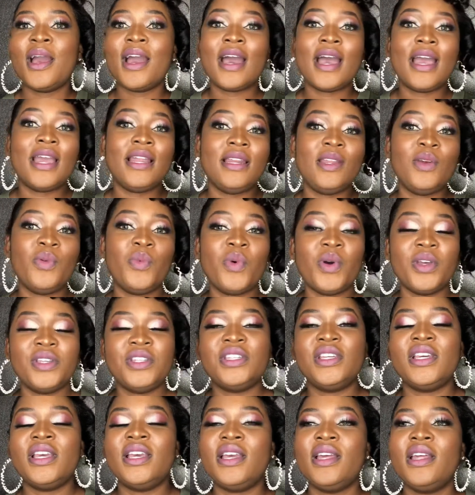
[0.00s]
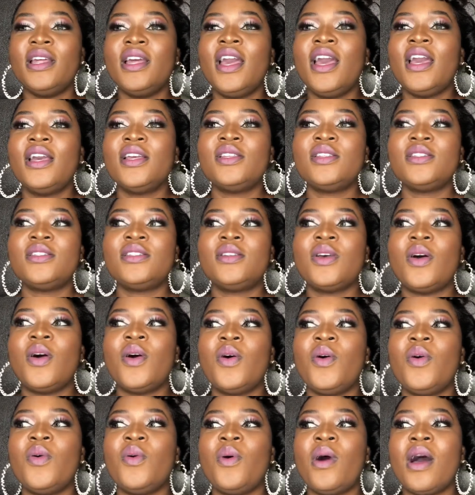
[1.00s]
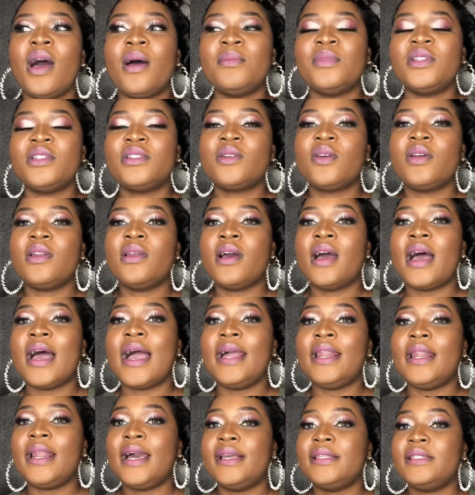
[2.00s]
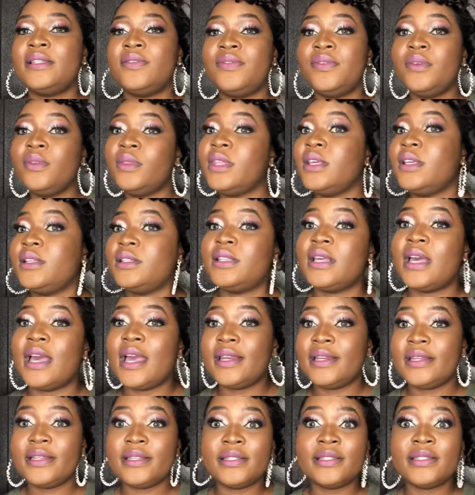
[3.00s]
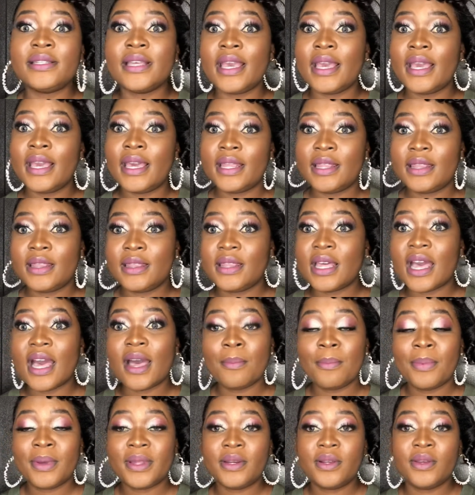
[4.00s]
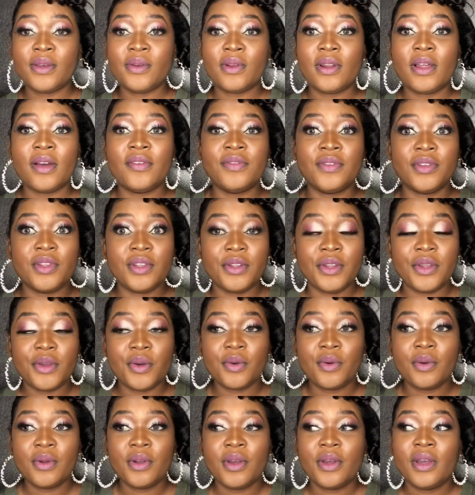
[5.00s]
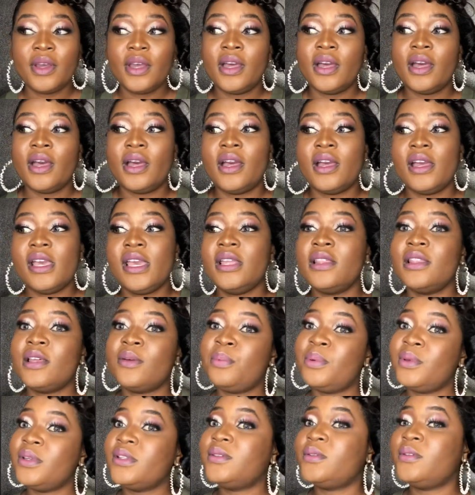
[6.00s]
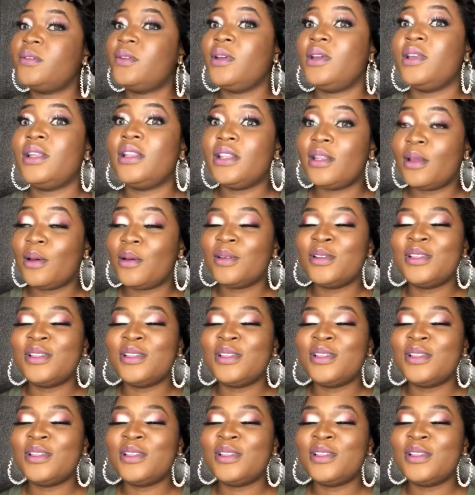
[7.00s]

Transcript: kindly watch it. So I'm just going to highlight a few things that I didn't say in that particular video. Uh, in the pre- in the